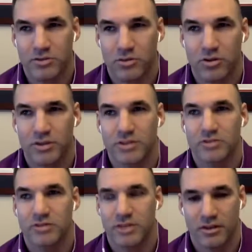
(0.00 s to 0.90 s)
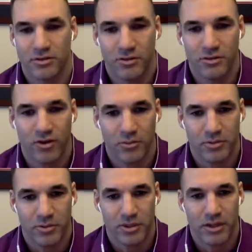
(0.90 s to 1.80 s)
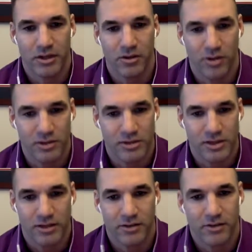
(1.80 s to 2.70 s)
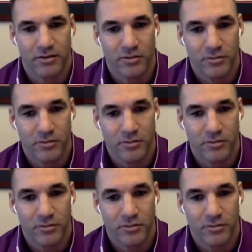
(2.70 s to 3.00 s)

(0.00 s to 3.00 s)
stories you'd say you've helped somebody get across that's out there?